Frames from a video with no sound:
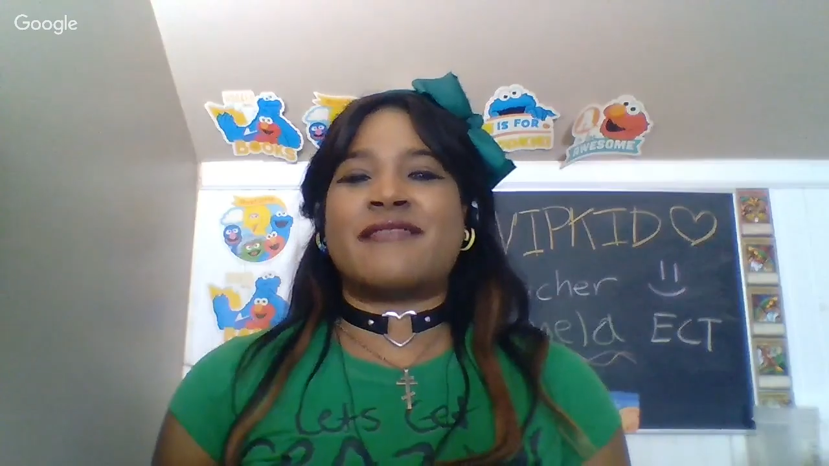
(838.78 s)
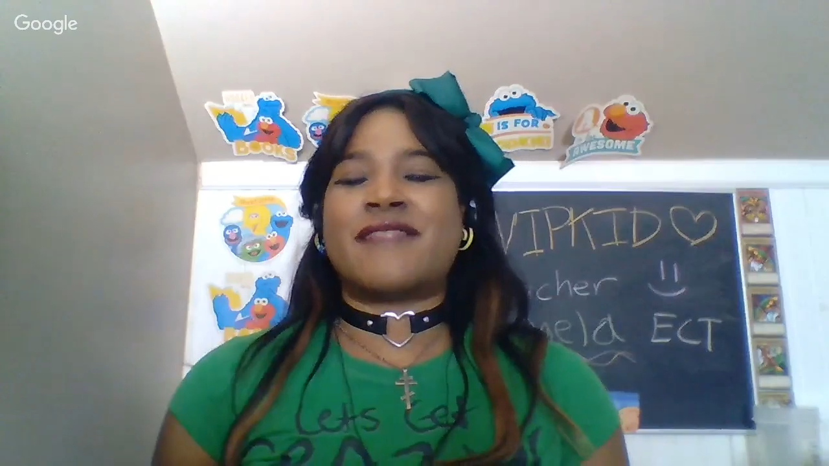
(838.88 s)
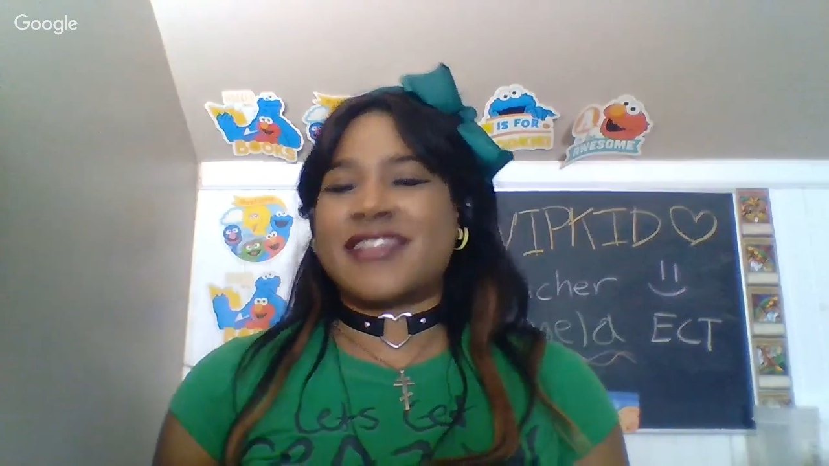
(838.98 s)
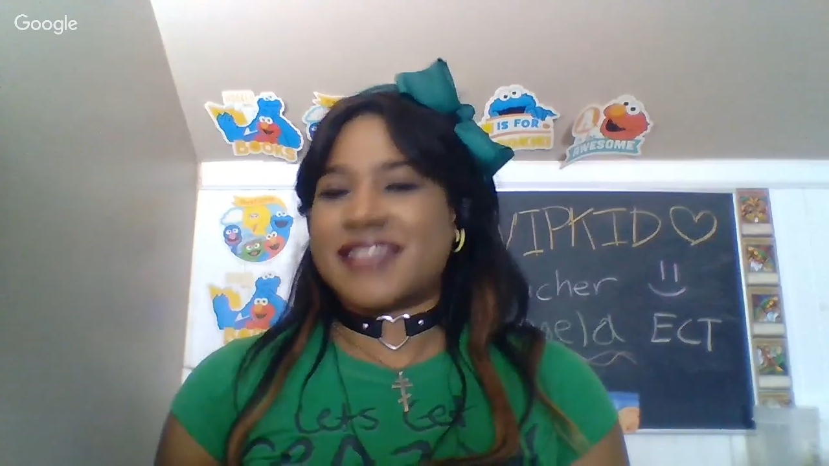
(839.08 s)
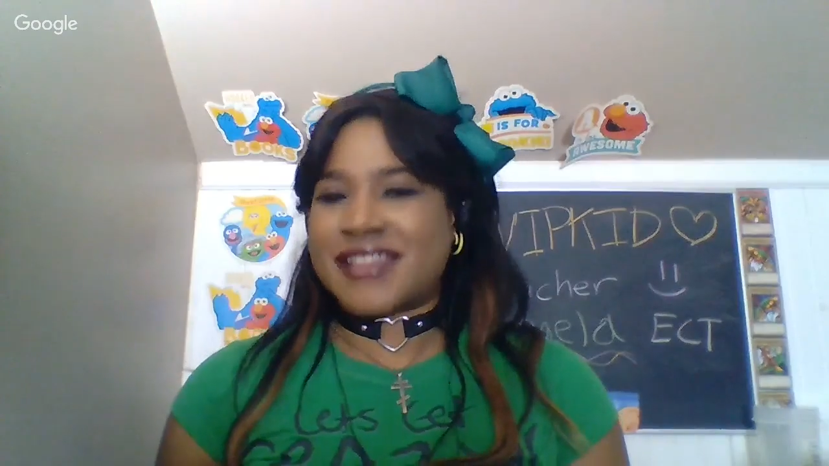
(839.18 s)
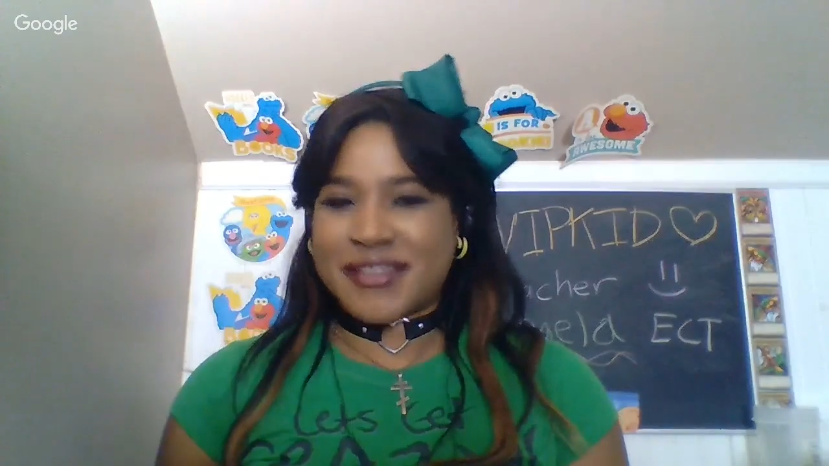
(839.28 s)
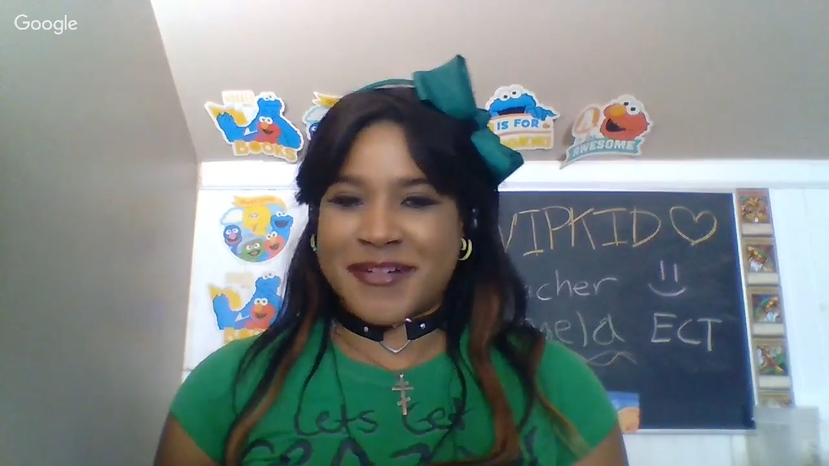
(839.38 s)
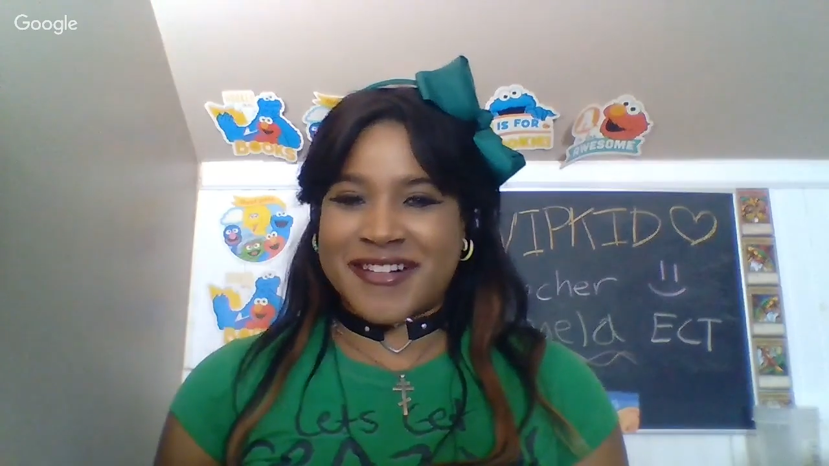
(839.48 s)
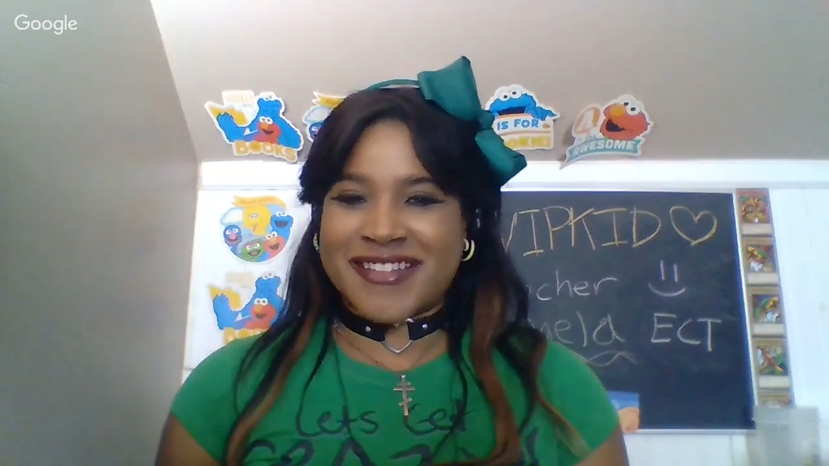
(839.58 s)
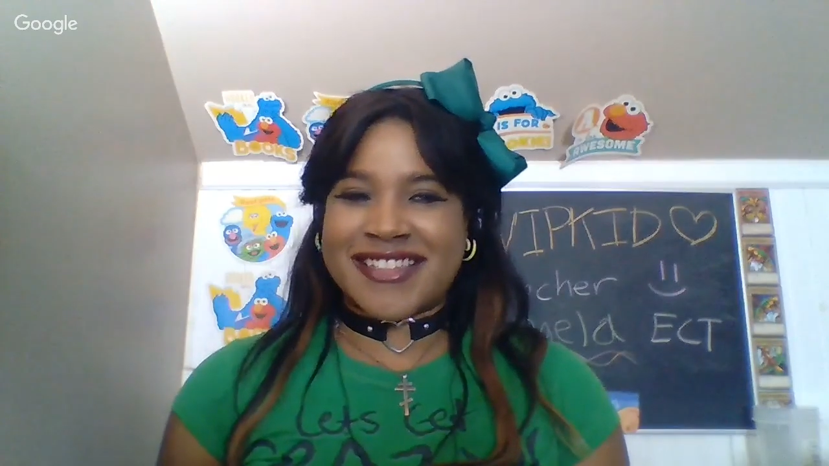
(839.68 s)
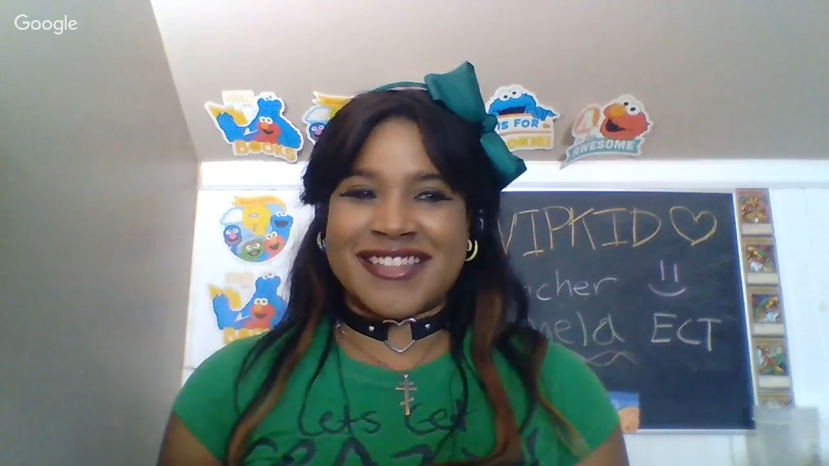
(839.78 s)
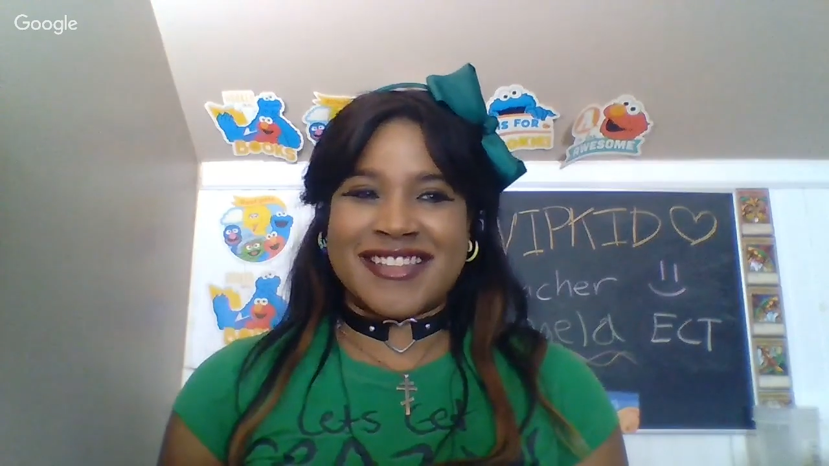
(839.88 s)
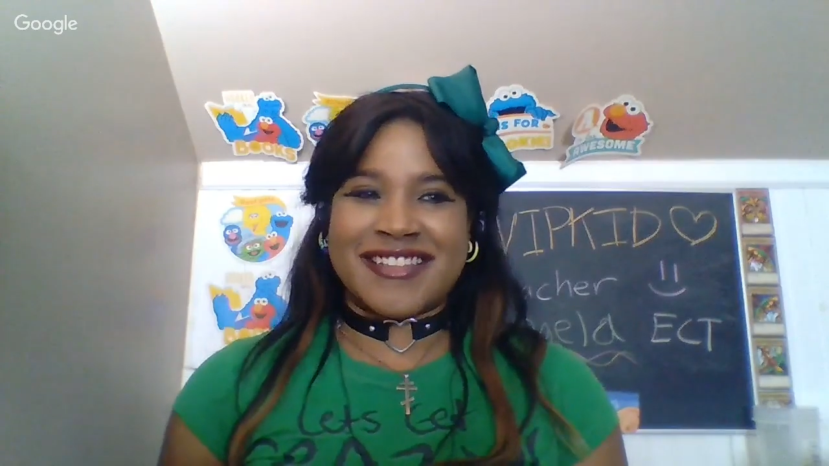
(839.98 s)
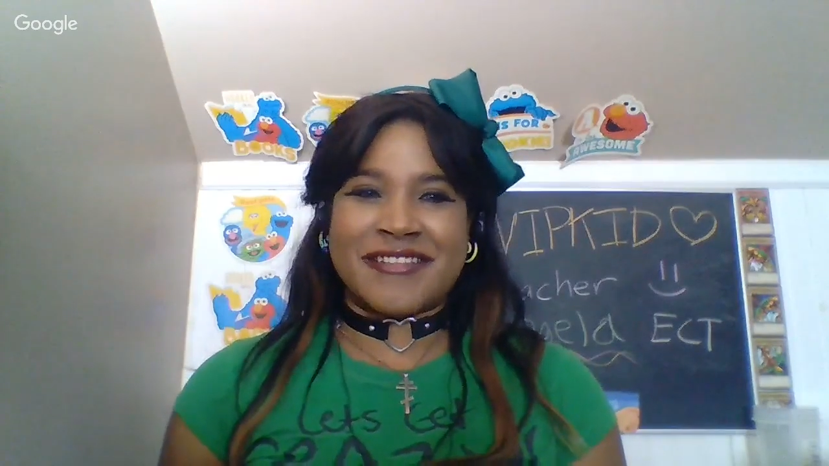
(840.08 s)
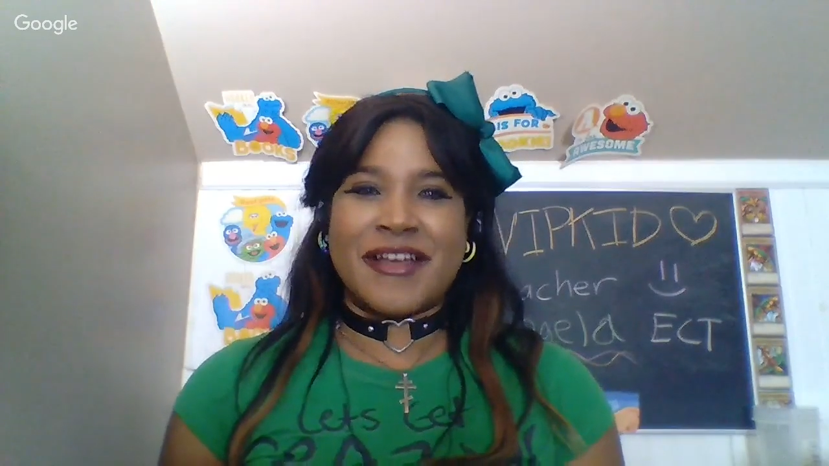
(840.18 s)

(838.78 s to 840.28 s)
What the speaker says: here? What does this person